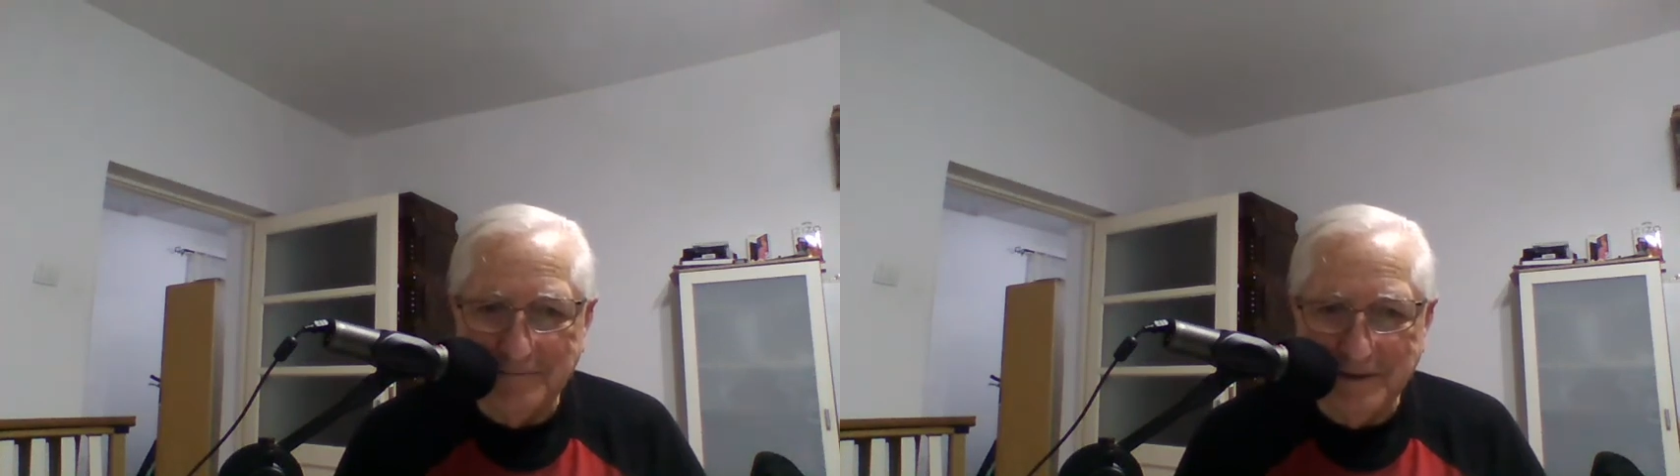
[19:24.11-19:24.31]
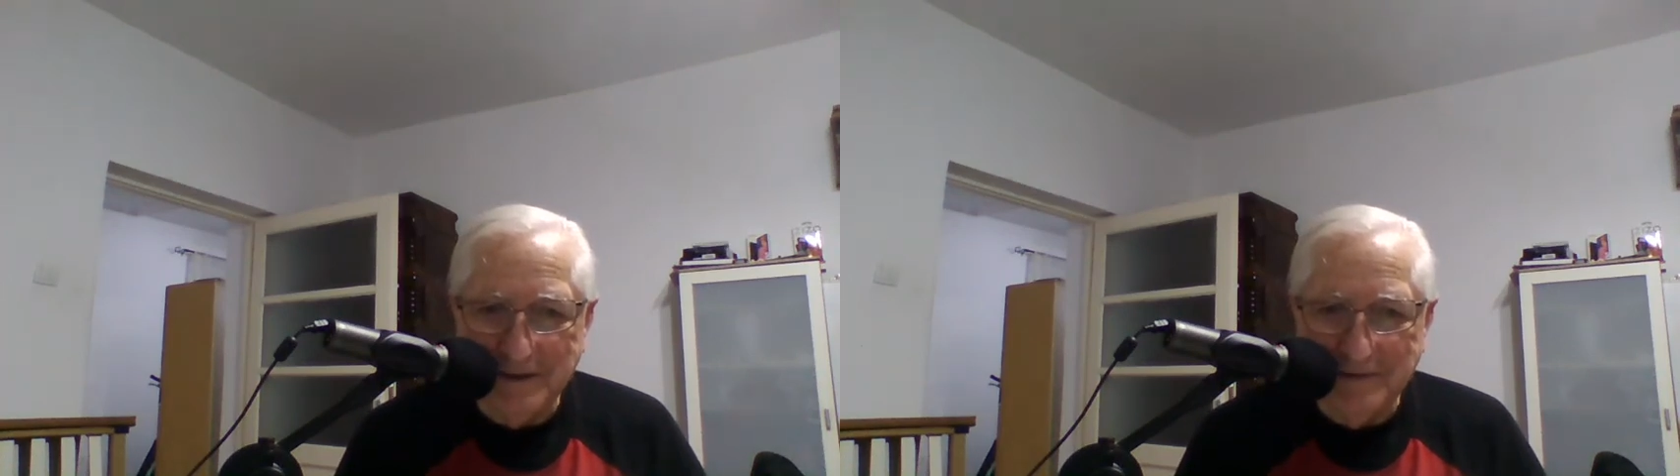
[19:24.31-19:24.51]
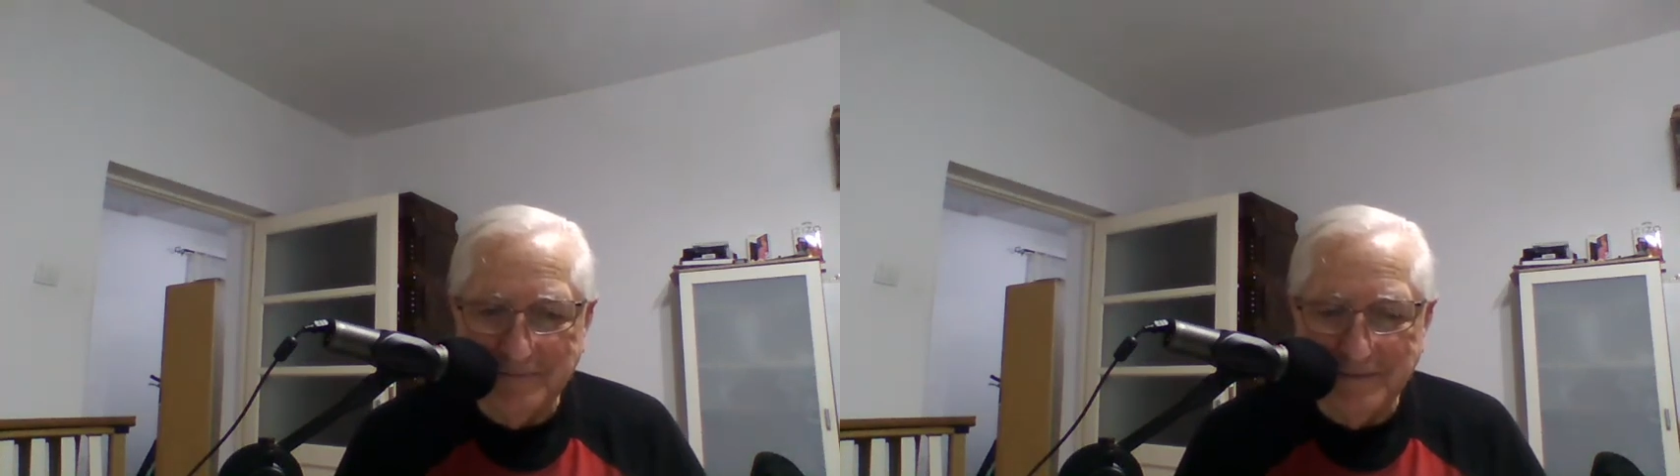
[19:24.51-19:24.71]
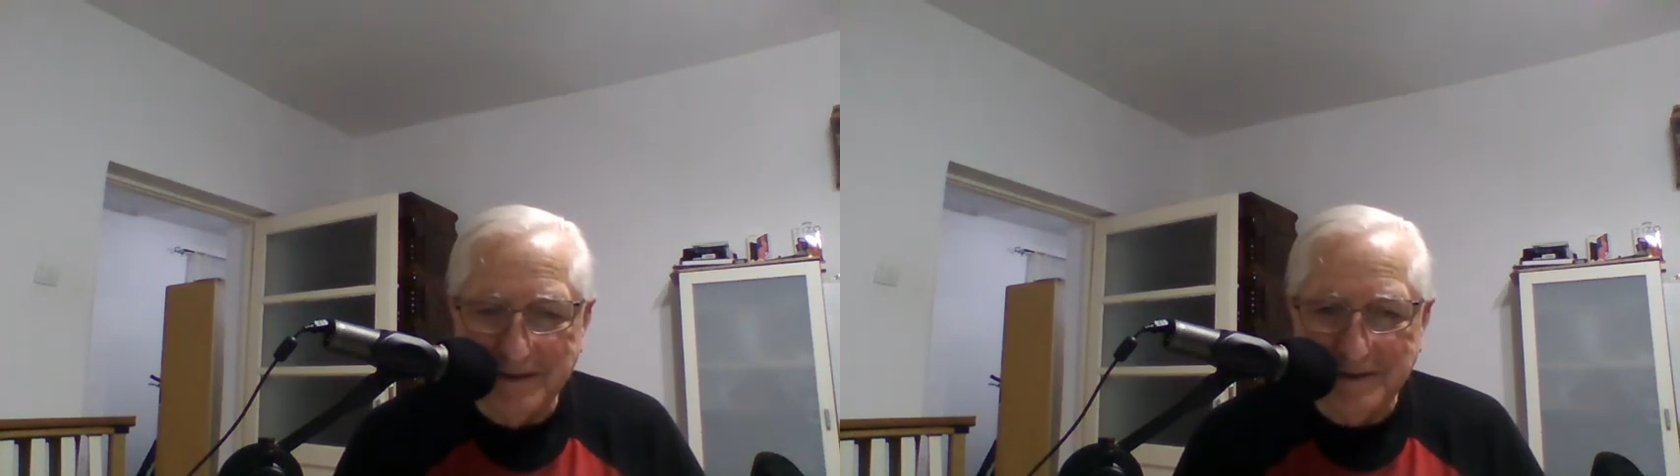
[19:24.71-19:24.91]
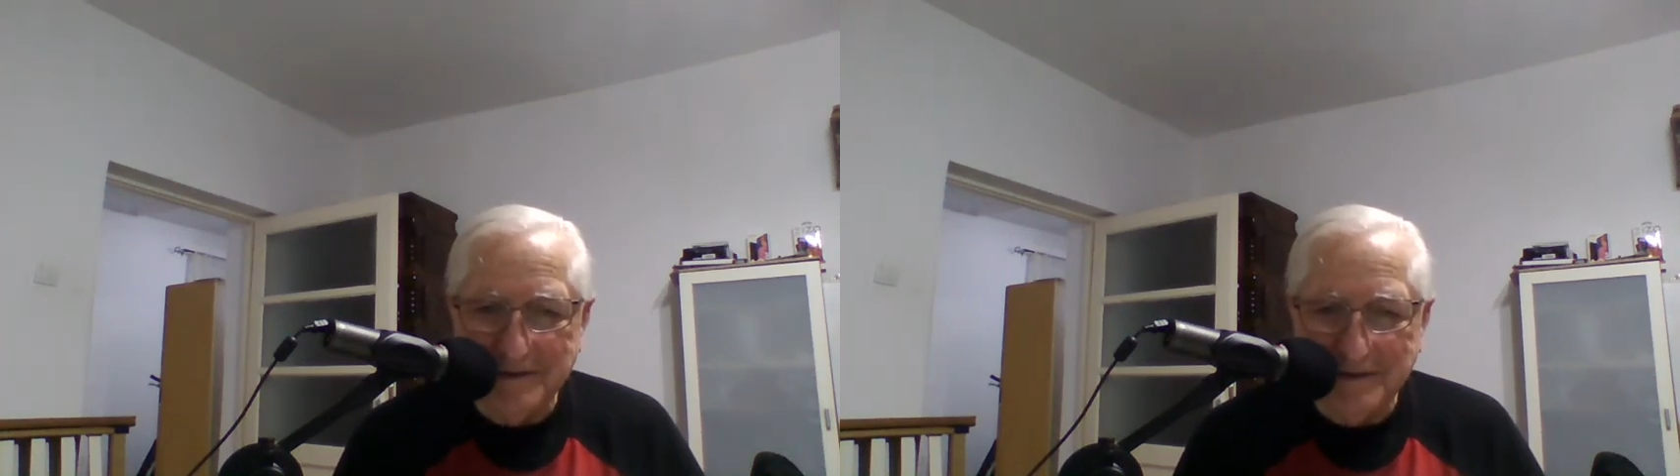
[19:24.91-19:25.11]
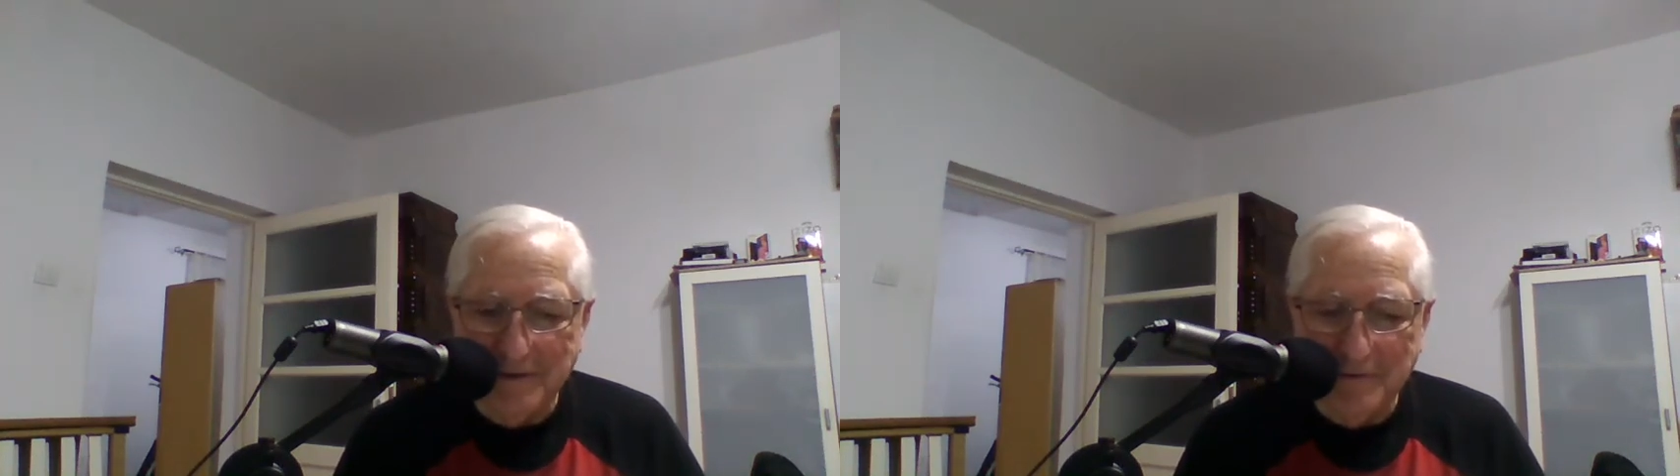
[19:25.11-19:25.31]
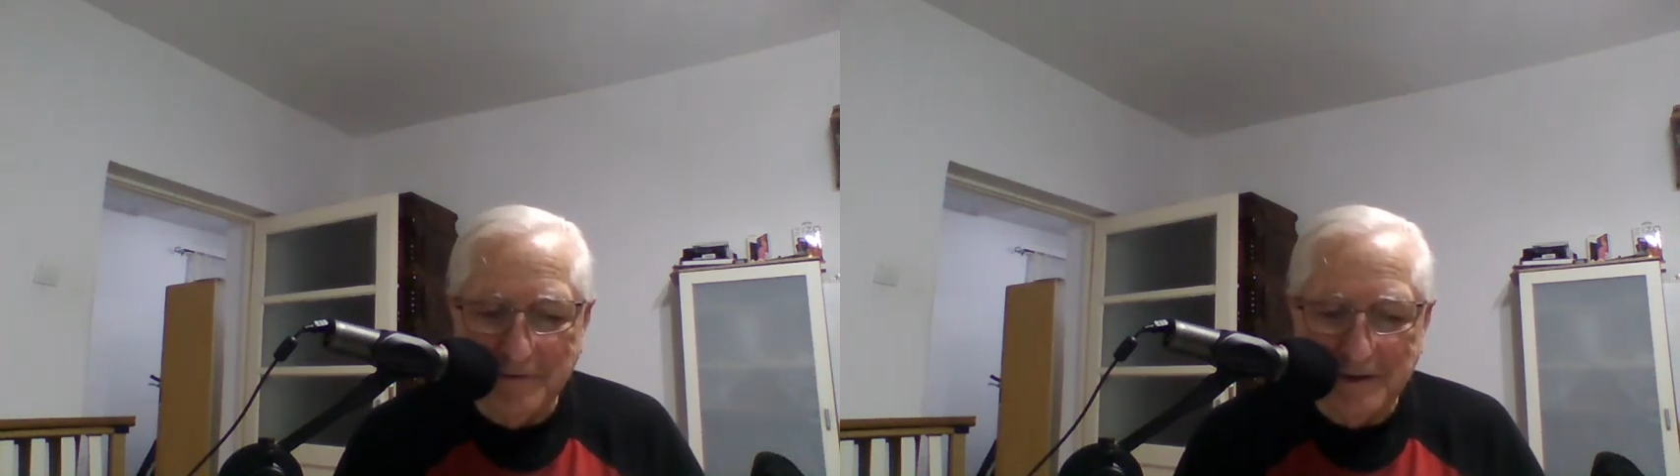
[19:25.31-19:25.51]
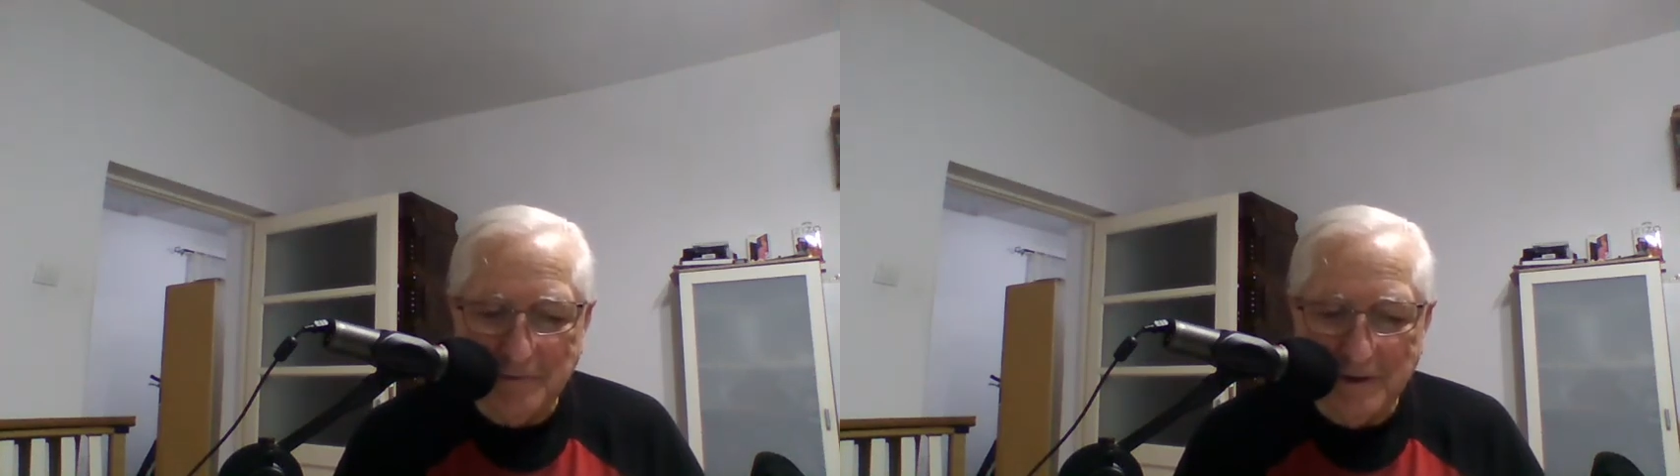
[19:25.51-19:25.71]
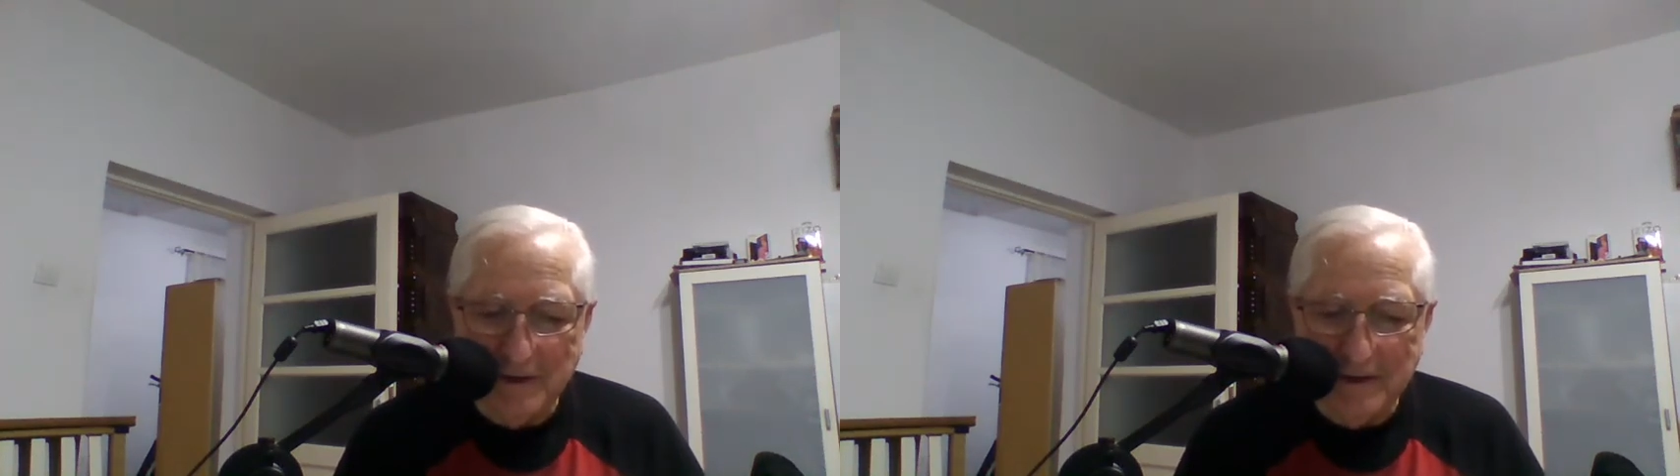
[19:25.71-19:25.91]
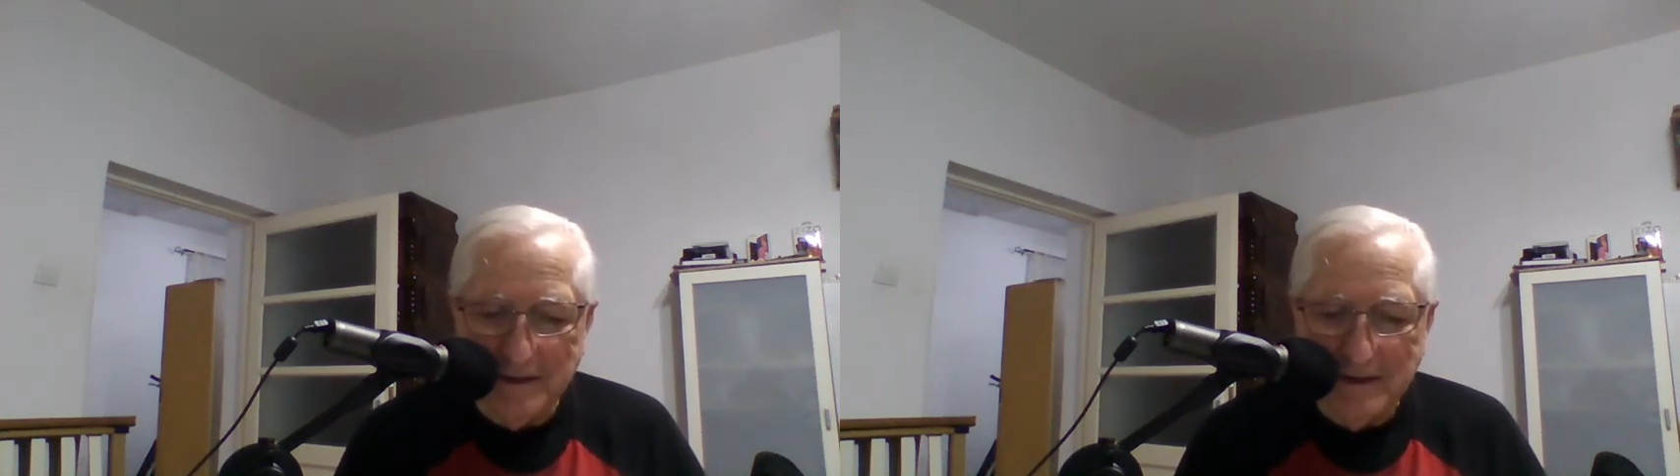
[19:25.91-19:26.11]
but let's go on this
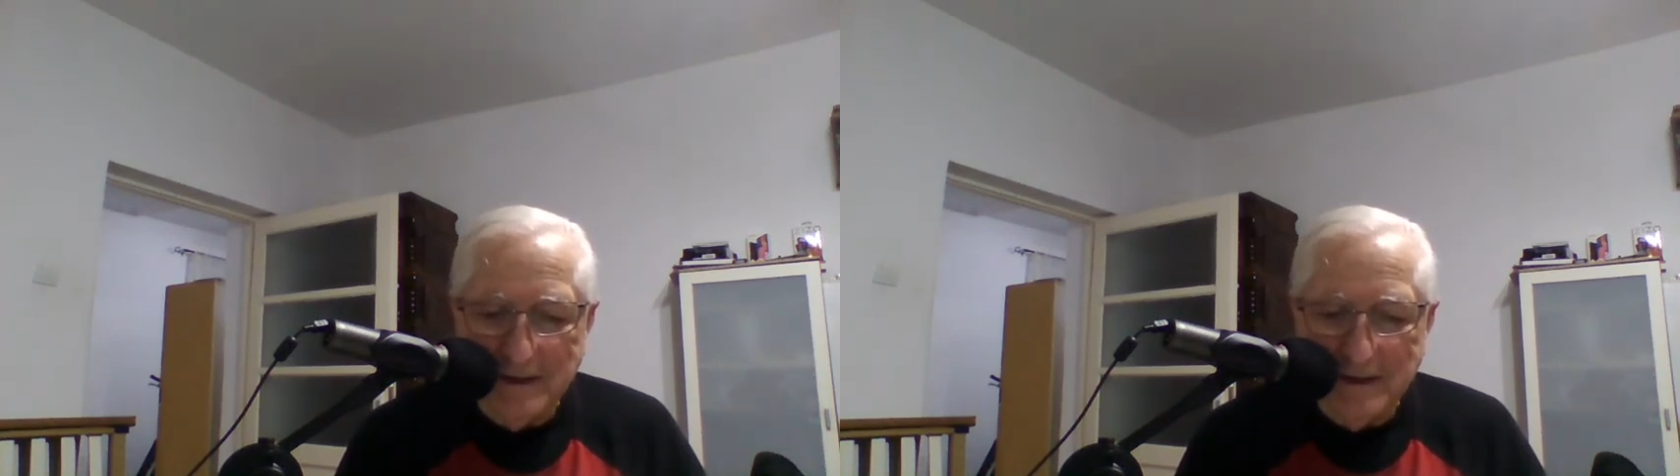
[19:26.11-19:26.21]
way.